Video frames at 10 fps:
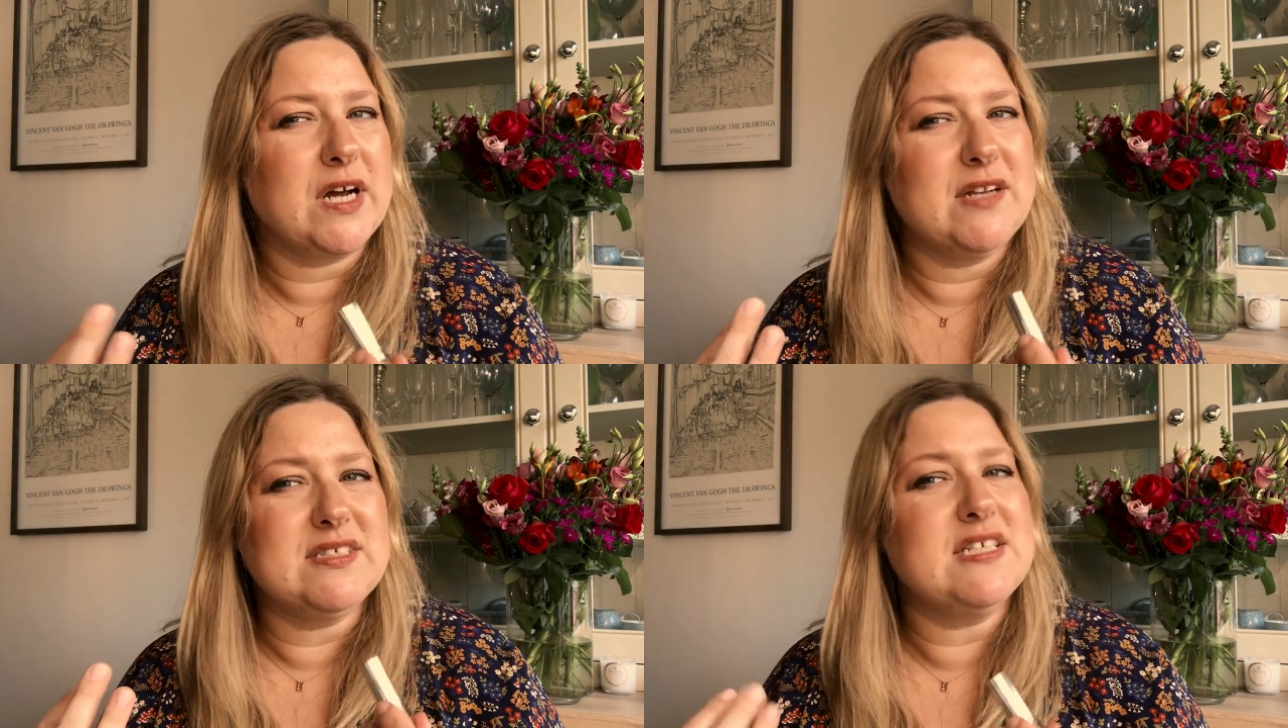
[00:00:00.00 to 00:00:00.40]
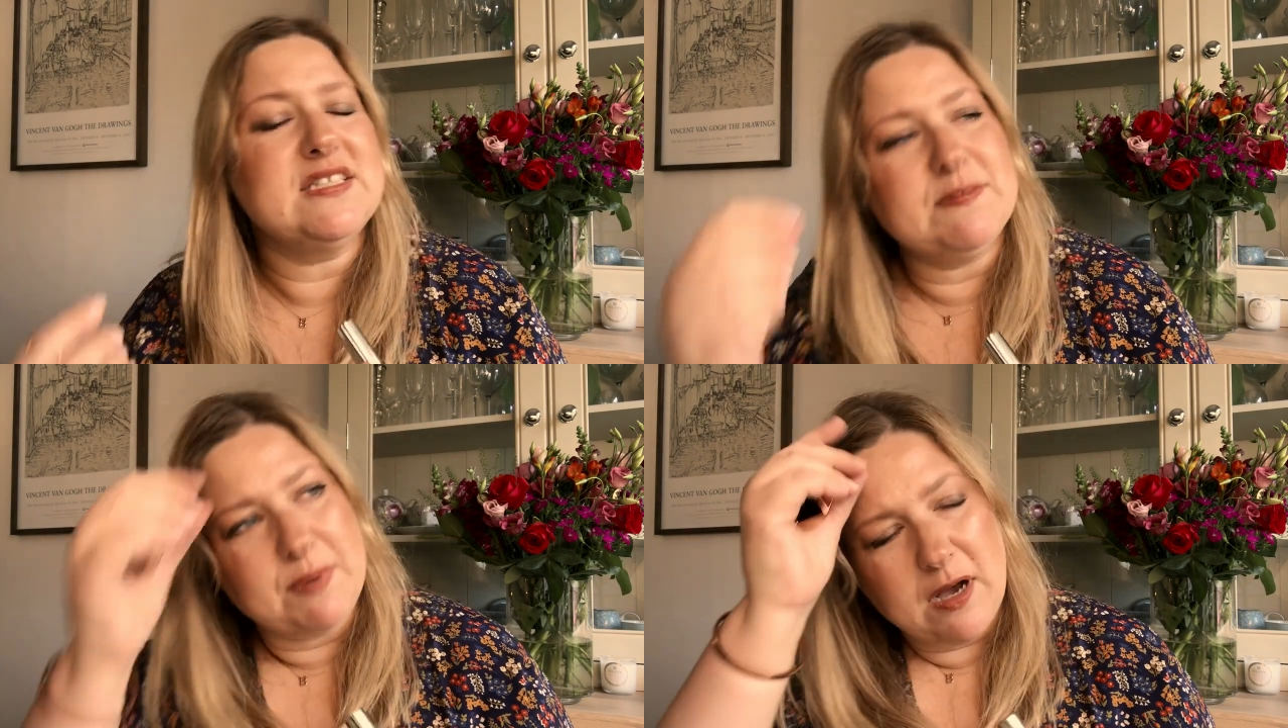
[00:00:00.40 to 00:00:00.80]
kind of
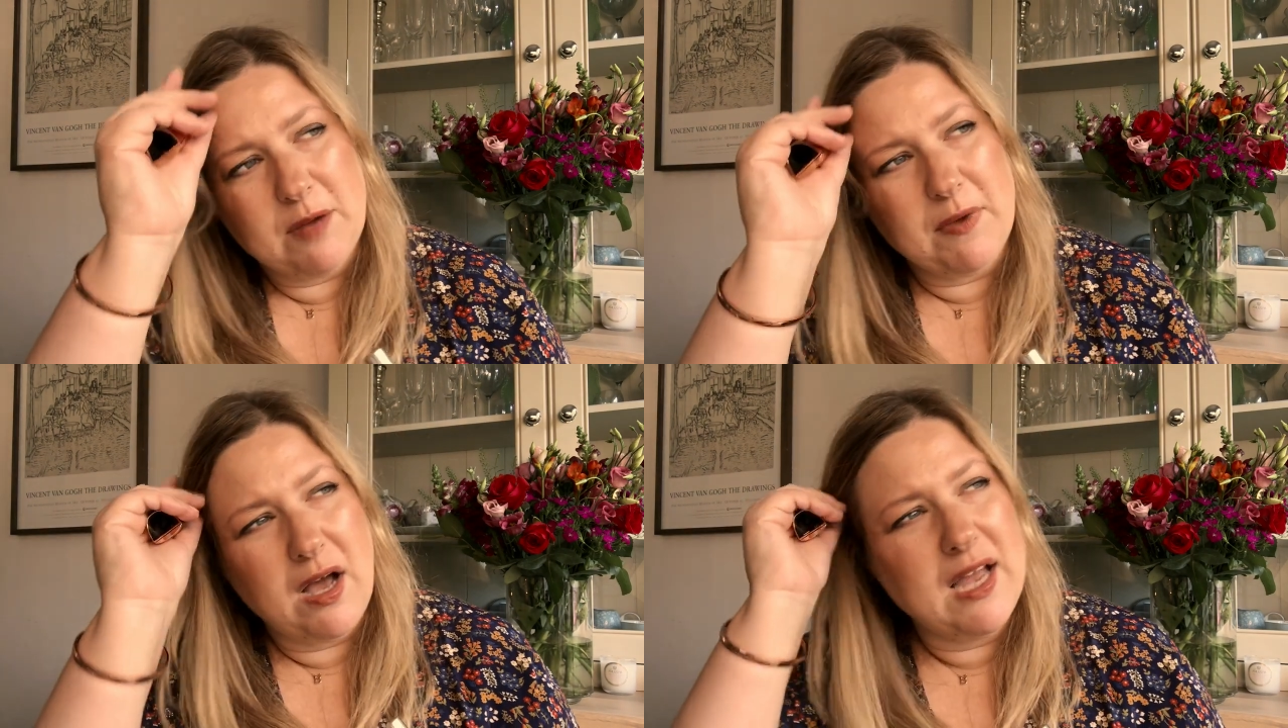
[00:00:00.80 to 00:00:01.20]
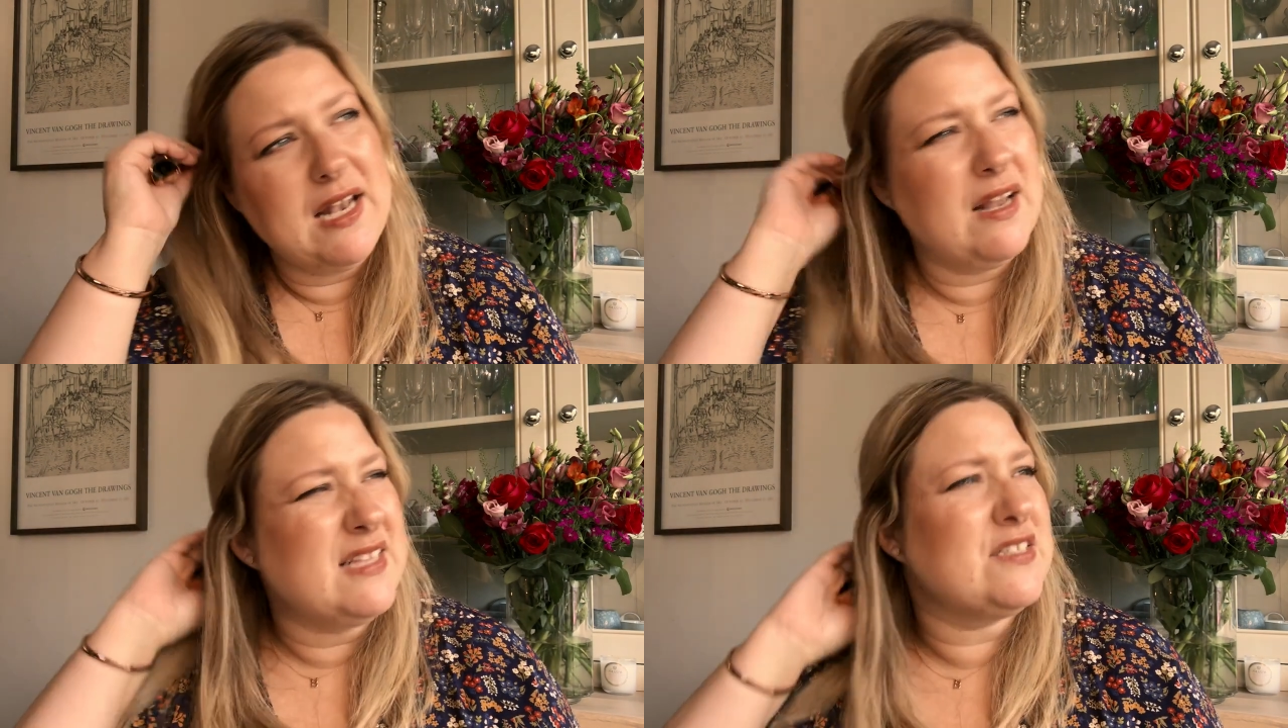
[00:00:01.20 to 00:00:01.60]
tinted balm,
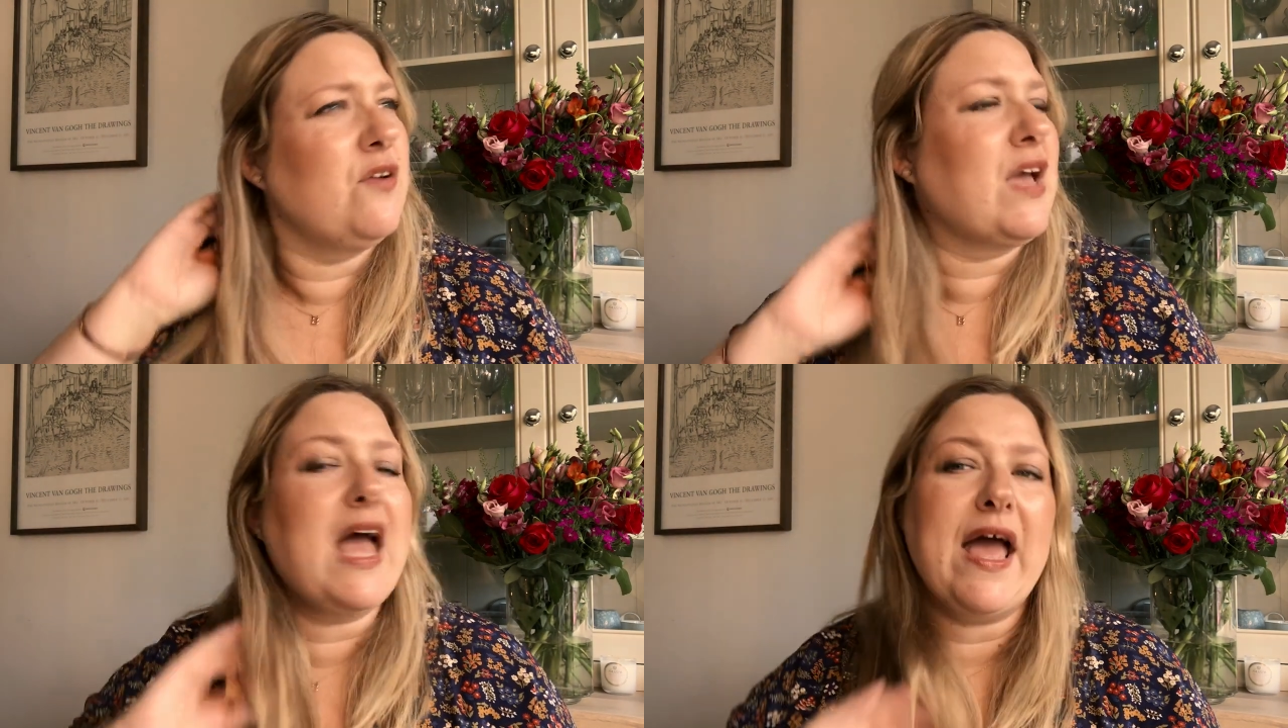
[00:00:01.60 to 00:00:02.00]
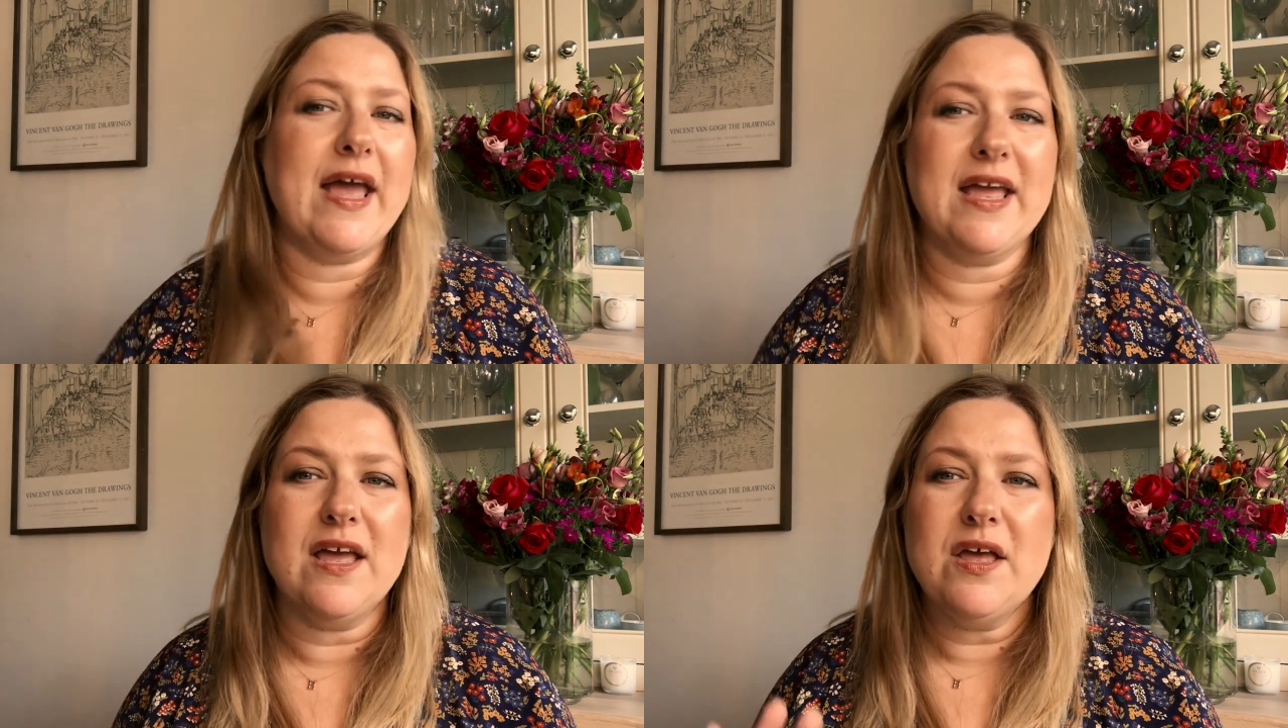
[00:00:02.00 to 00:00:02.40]
I, it's
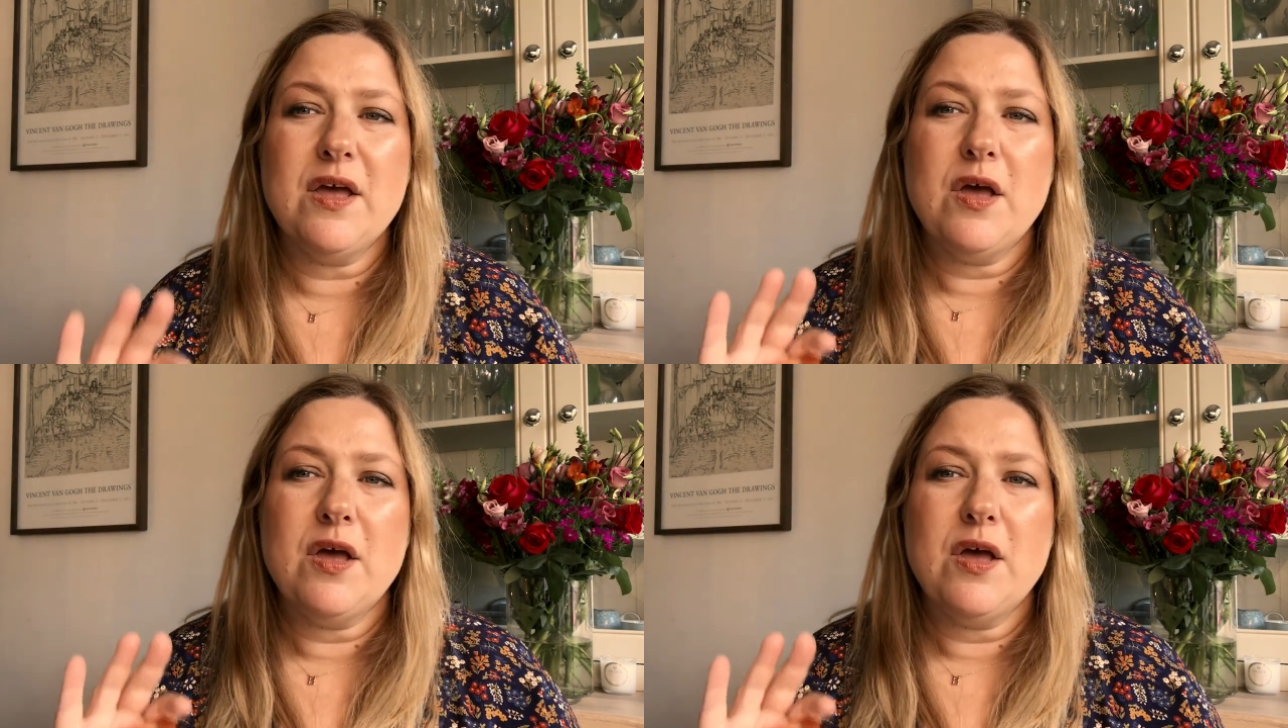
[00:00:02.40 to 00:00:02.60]
okay,